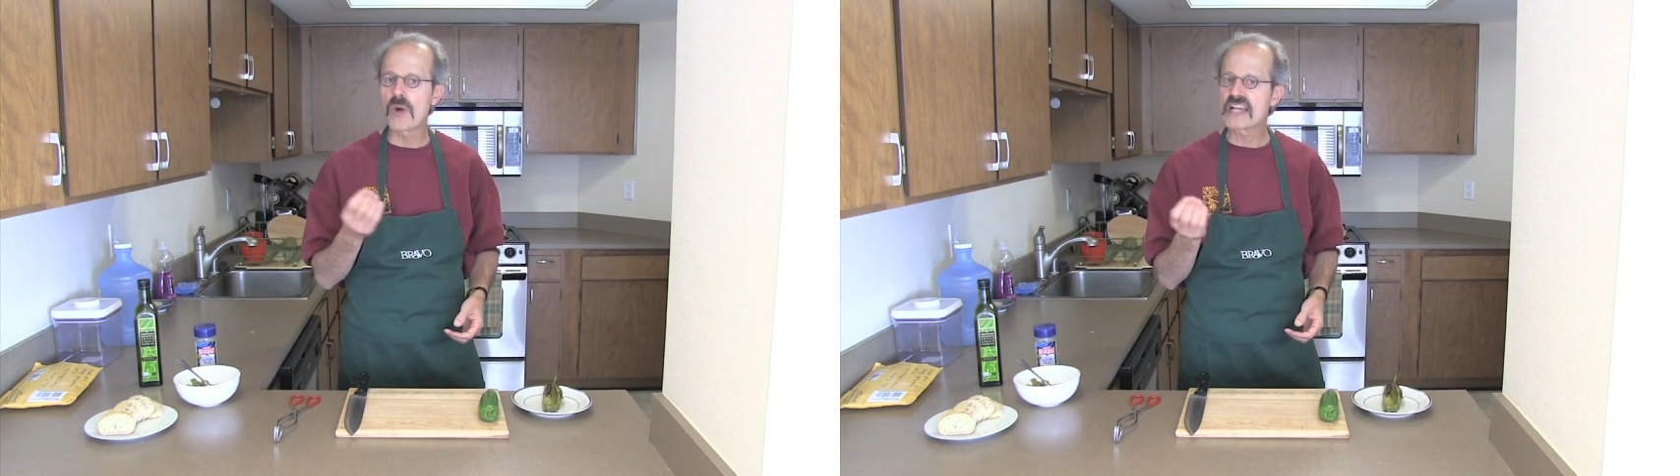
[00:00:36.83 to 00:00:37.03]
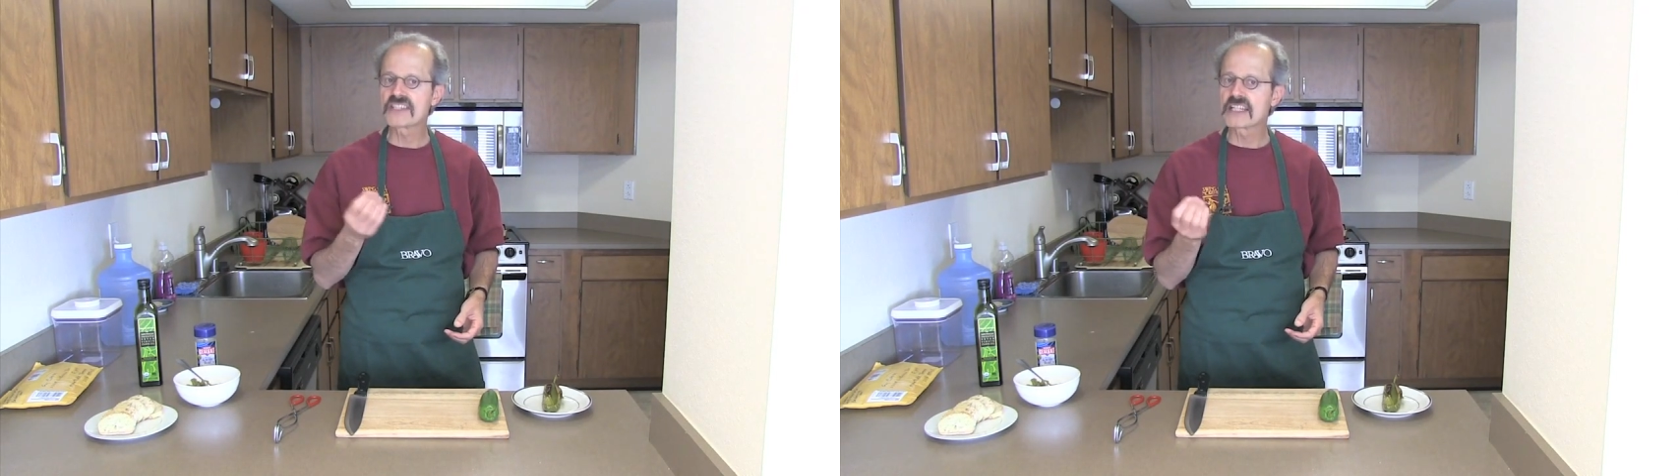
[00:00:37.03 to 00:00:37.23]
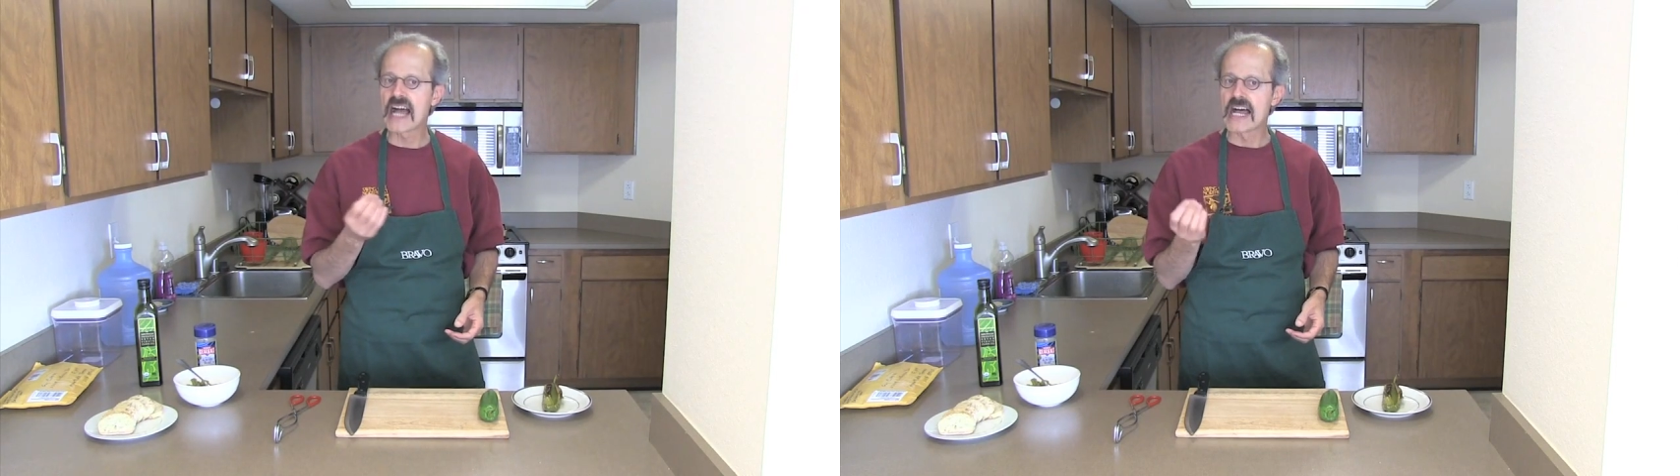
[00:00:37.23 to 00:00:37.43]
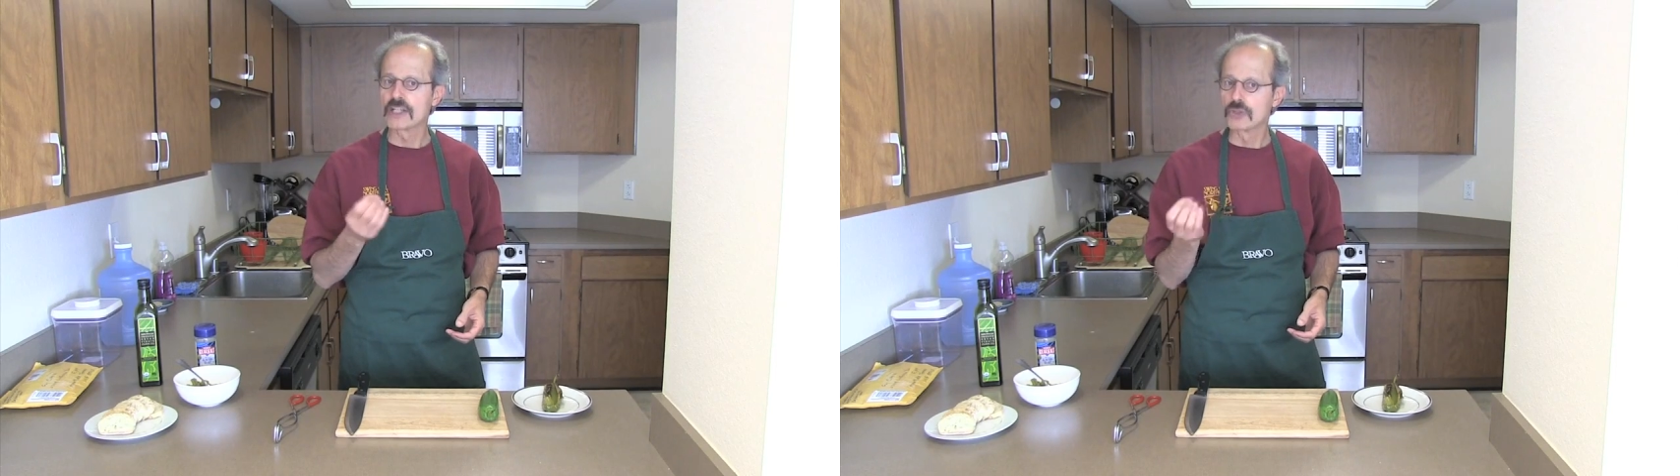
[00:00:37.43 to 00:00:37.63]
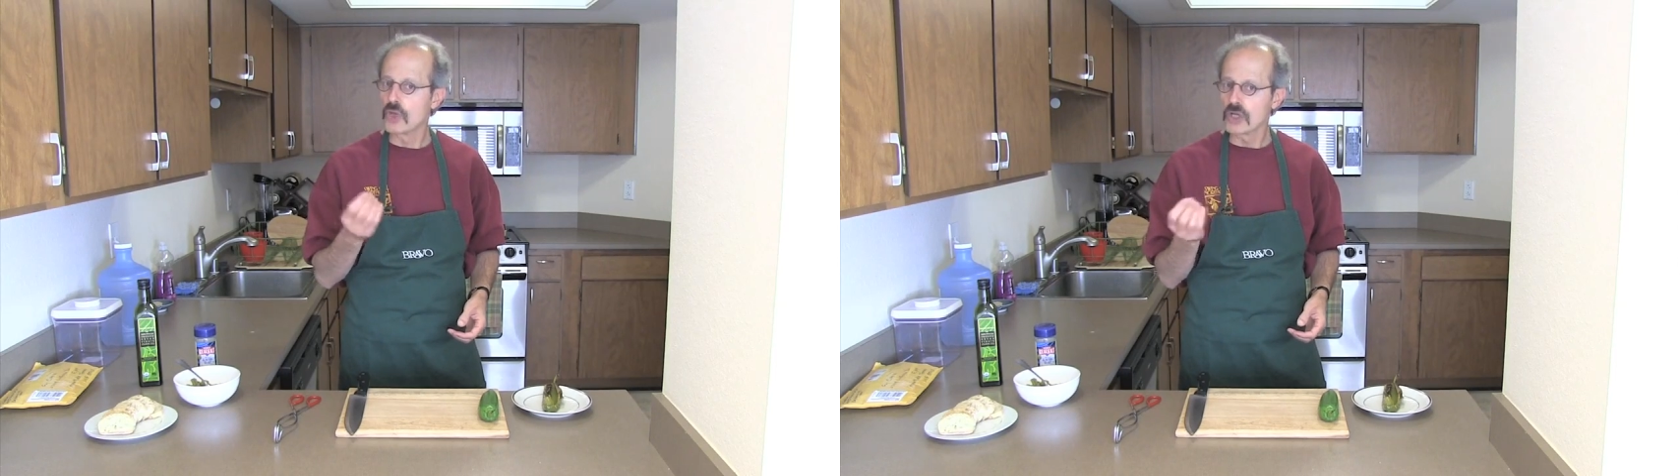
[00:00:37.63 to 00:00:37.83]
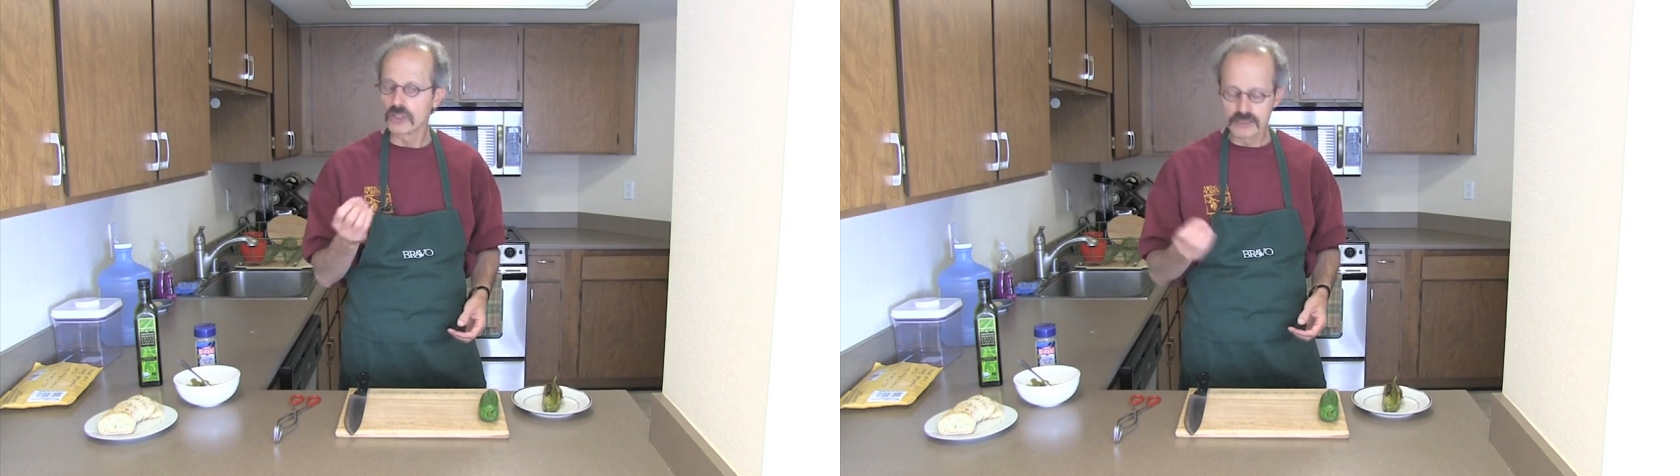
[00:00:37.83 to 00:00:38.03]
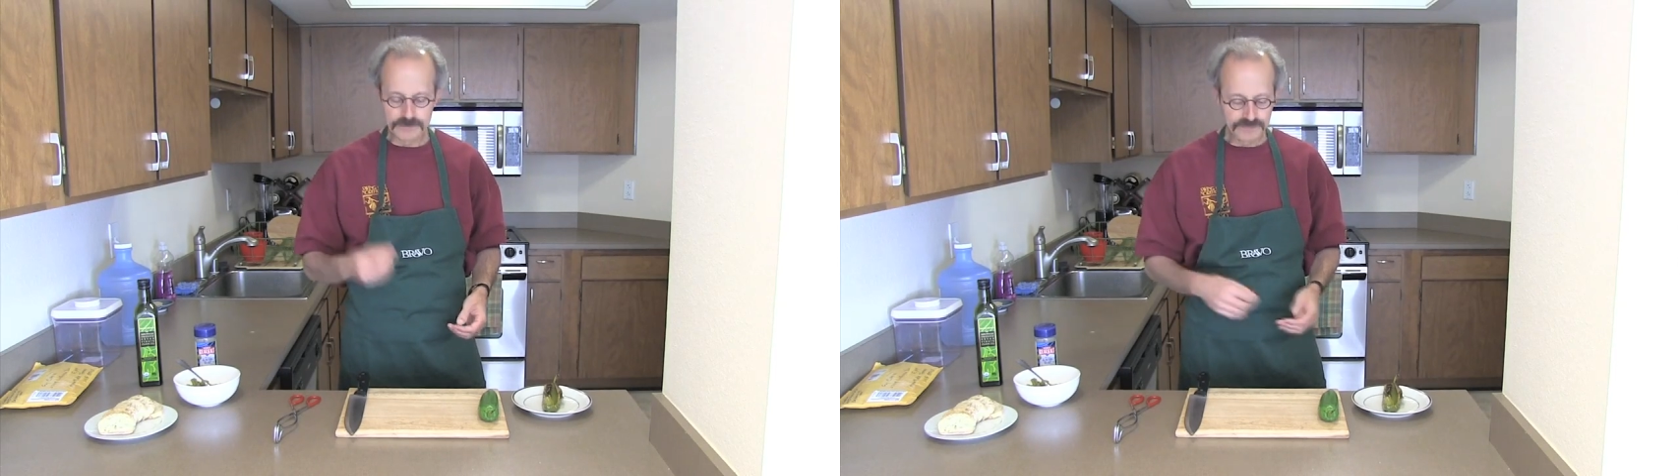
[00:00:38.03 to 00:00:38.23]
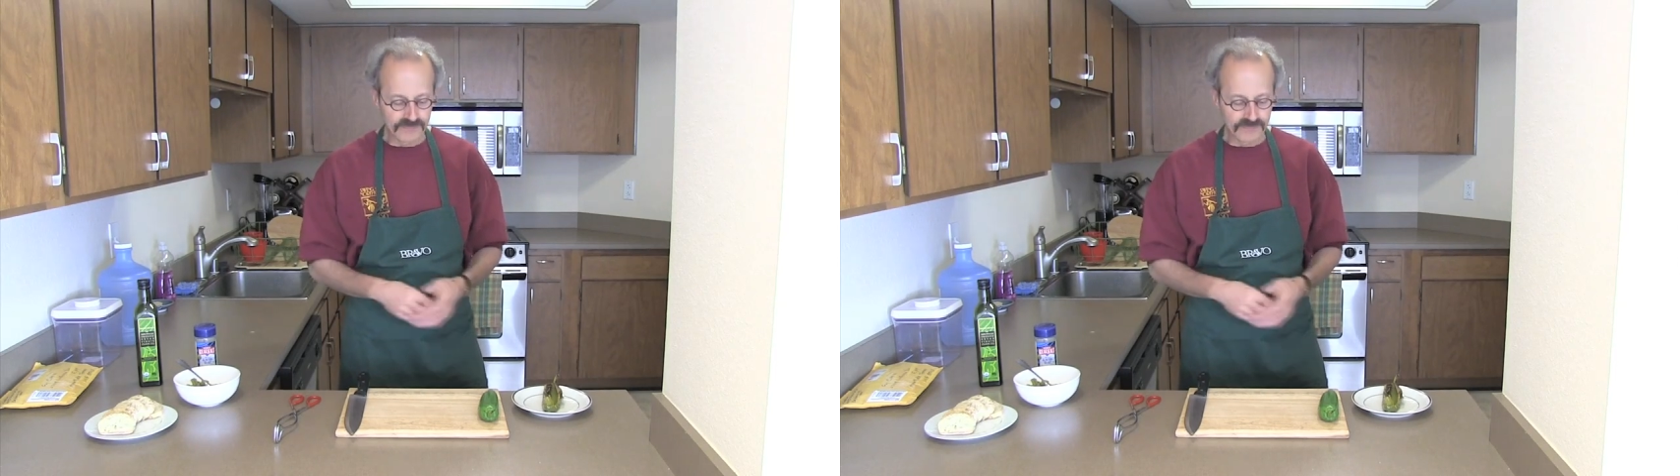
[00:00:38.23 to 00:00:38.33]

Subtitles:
a wise guy, you know.